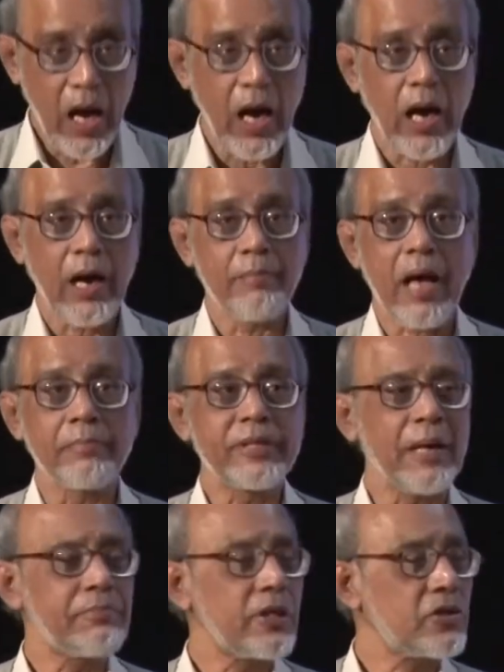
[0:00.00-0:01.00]
I'm
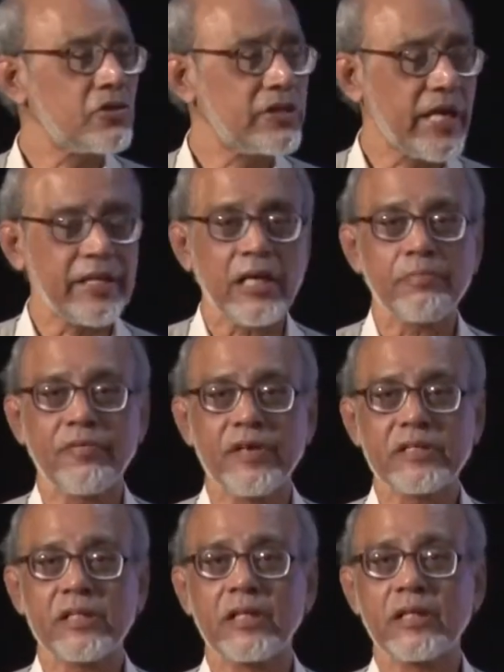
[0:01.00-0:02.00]
tempted to say that
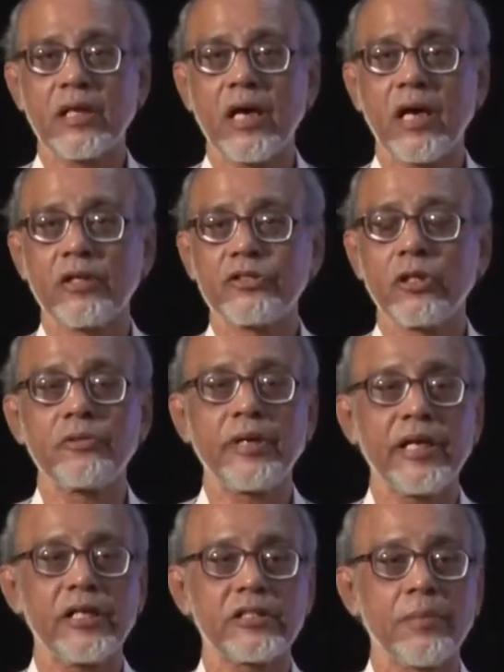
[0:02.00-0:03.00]
Professor
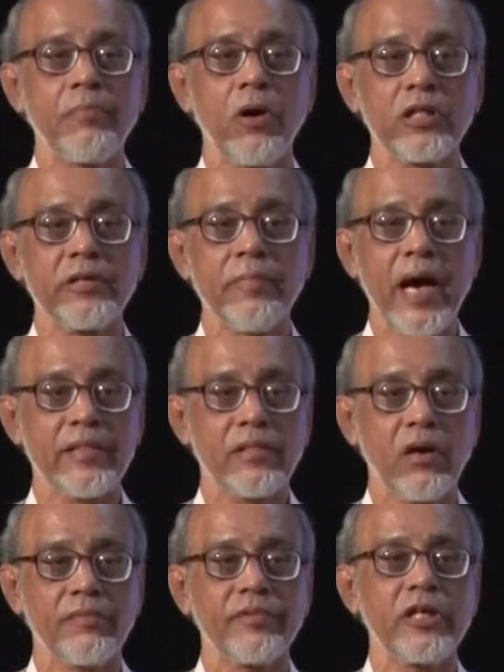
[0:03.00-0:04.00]
Chaudhuri is a
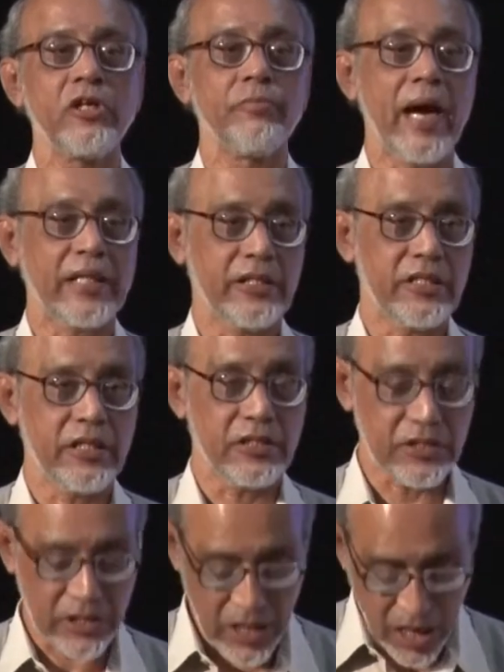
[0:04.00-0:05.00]
polymath of the
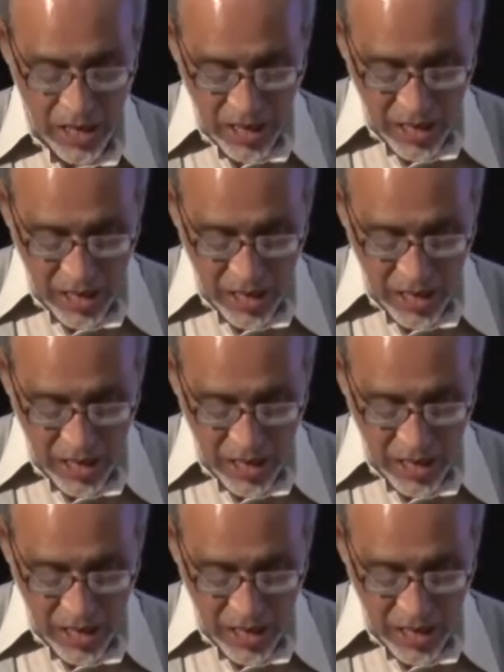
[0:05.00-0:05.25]
humanities.